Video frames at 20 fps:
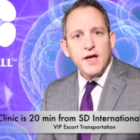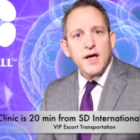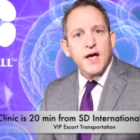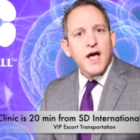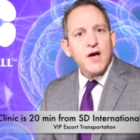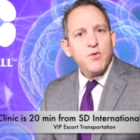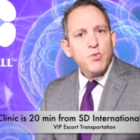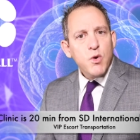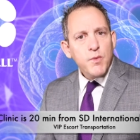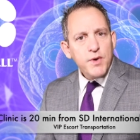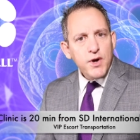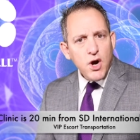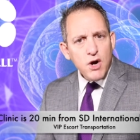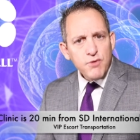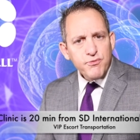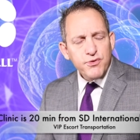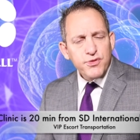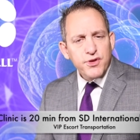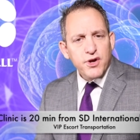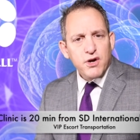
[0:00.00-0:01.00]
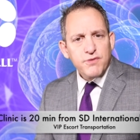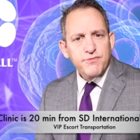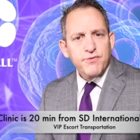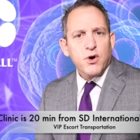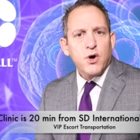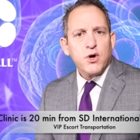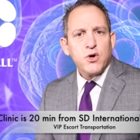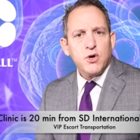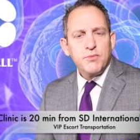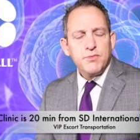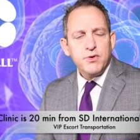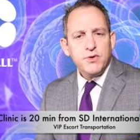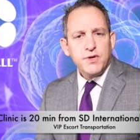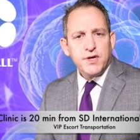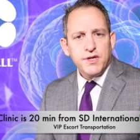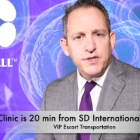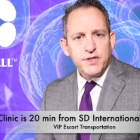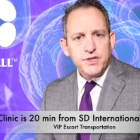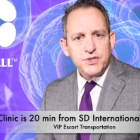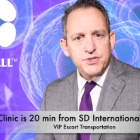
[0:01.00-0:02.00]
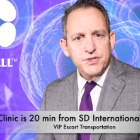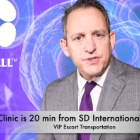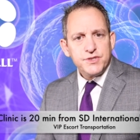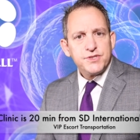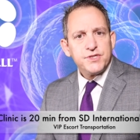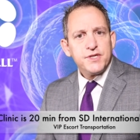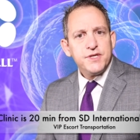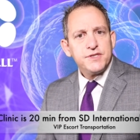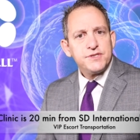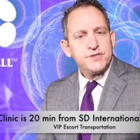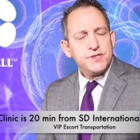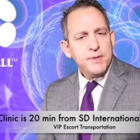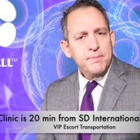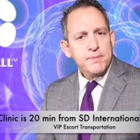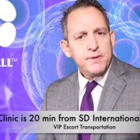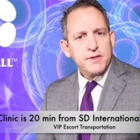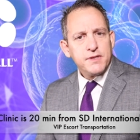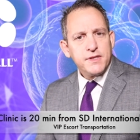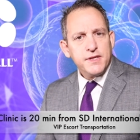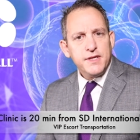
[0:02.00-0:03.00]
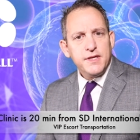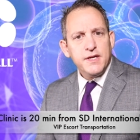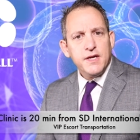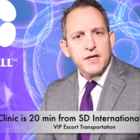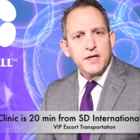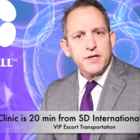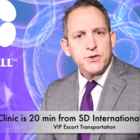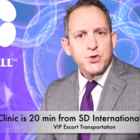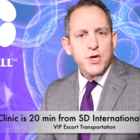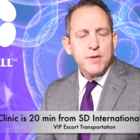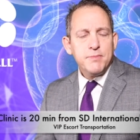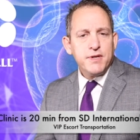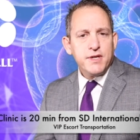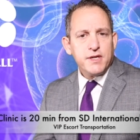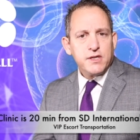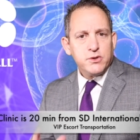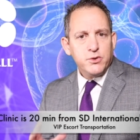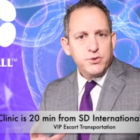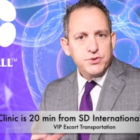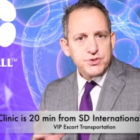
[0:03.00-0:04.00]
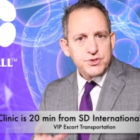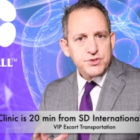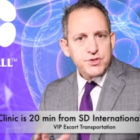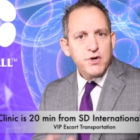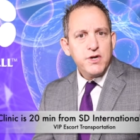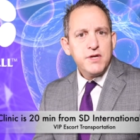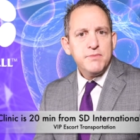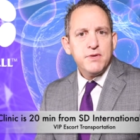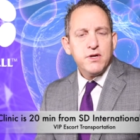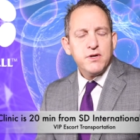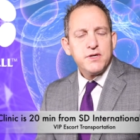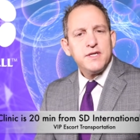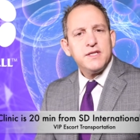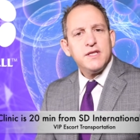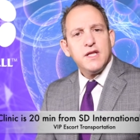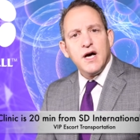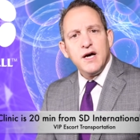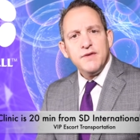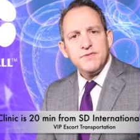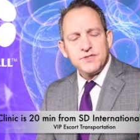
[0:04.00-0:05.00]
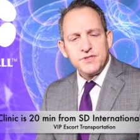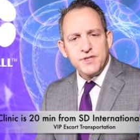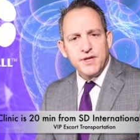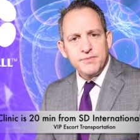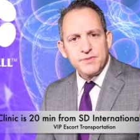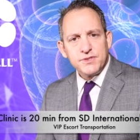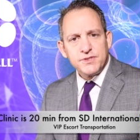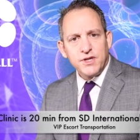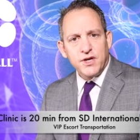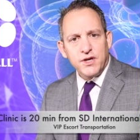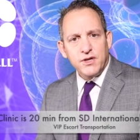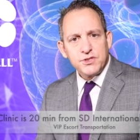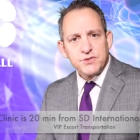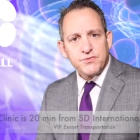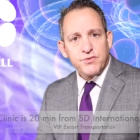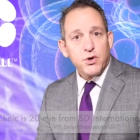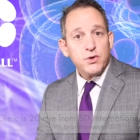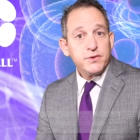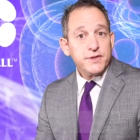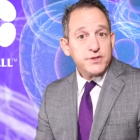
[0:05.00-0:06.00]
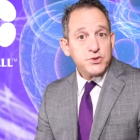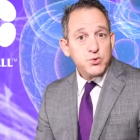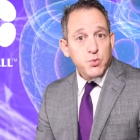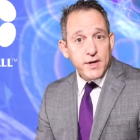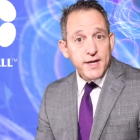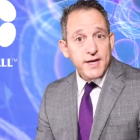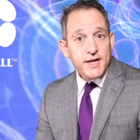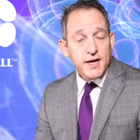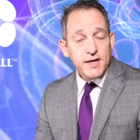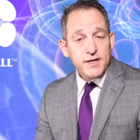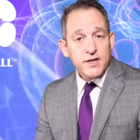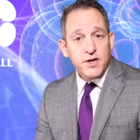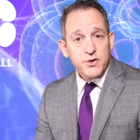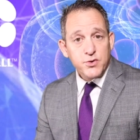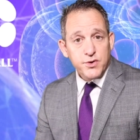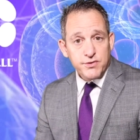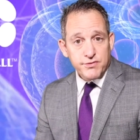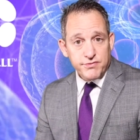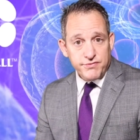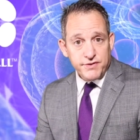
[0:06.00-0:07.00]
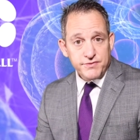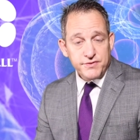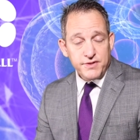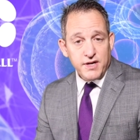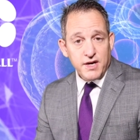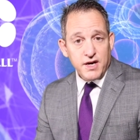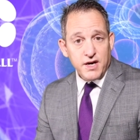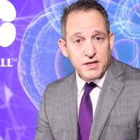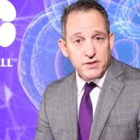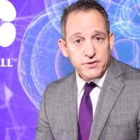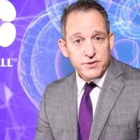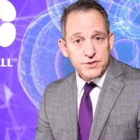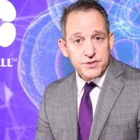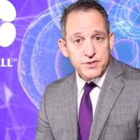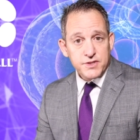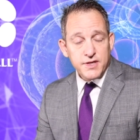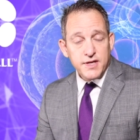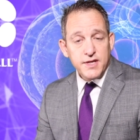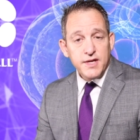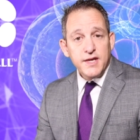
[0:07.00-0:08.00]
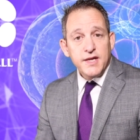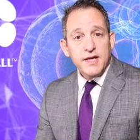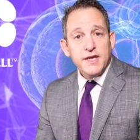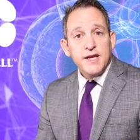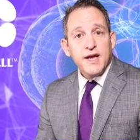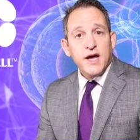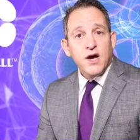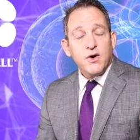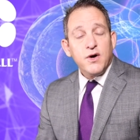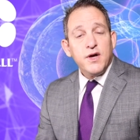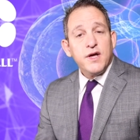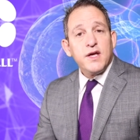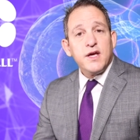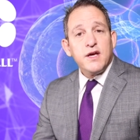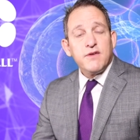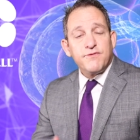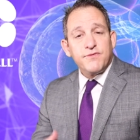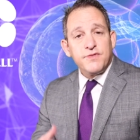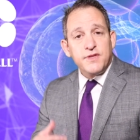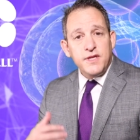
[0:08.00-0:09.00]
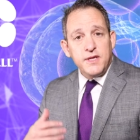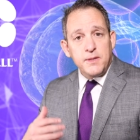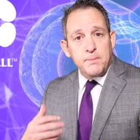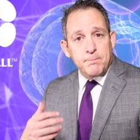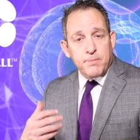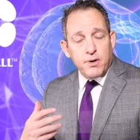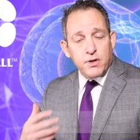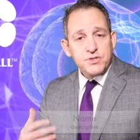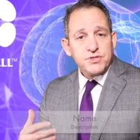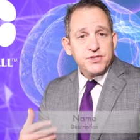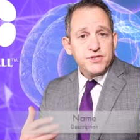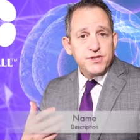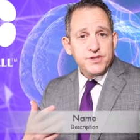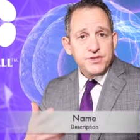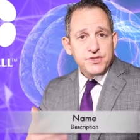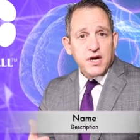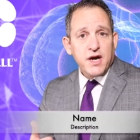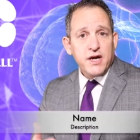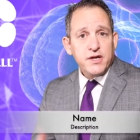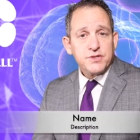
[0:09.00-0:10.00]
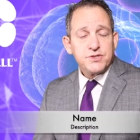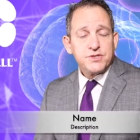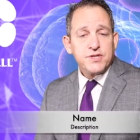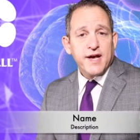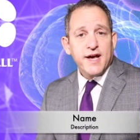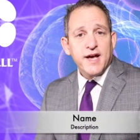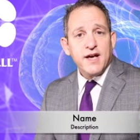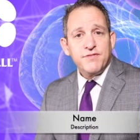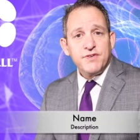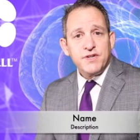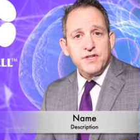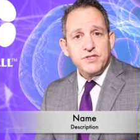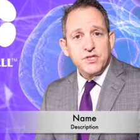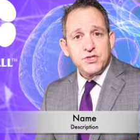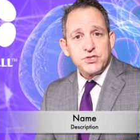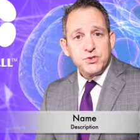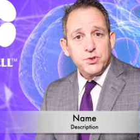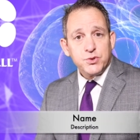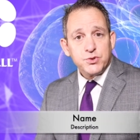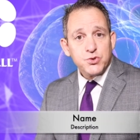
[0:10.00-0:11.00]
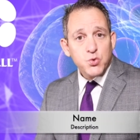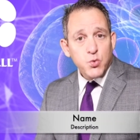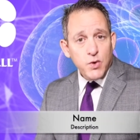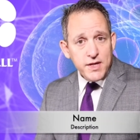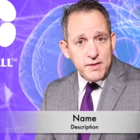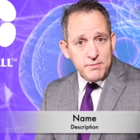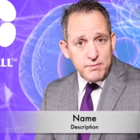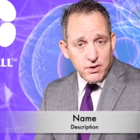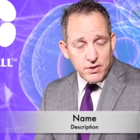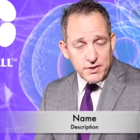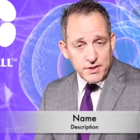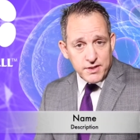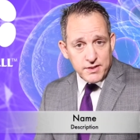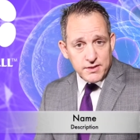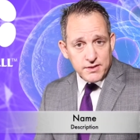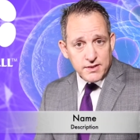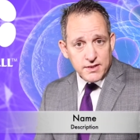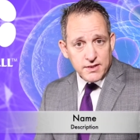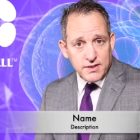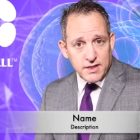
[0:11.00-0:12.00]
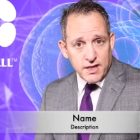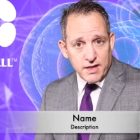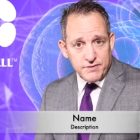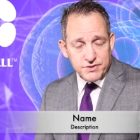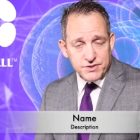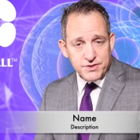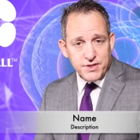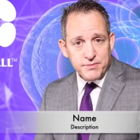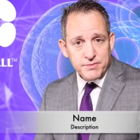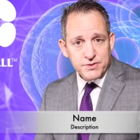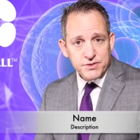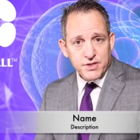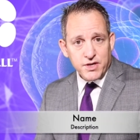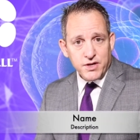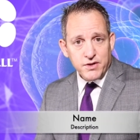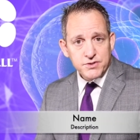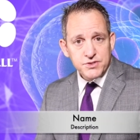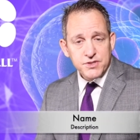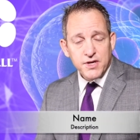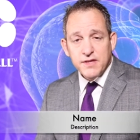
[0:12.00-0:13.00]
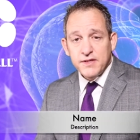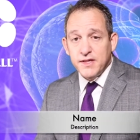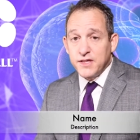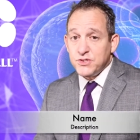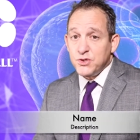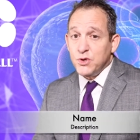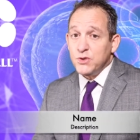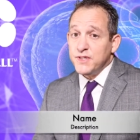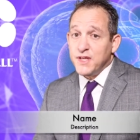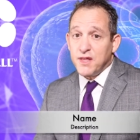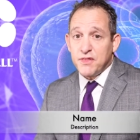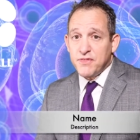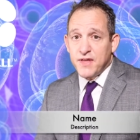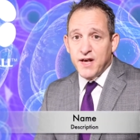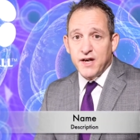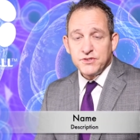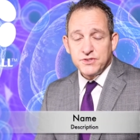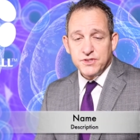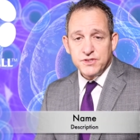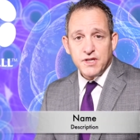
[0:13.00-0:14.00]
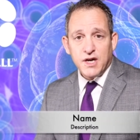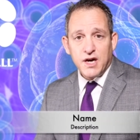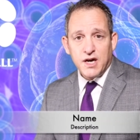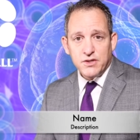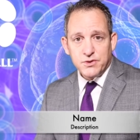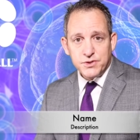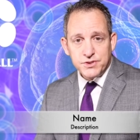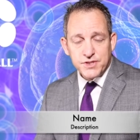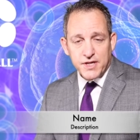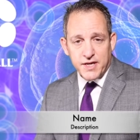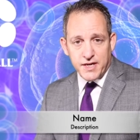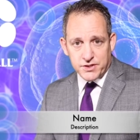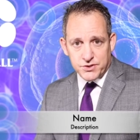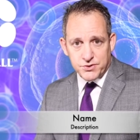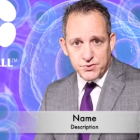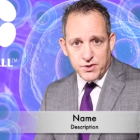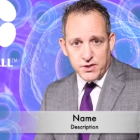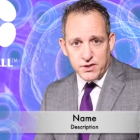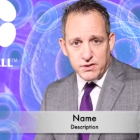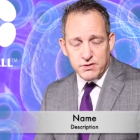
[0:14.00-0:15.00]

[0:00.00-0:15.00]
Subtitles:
And what we offer there for autoimmune conditions is typically a treatment that includes 30 million live stem cells for only $2,950. Now, if the person desires to have an additional 20 million live stem cells, that's only $1,000 extra.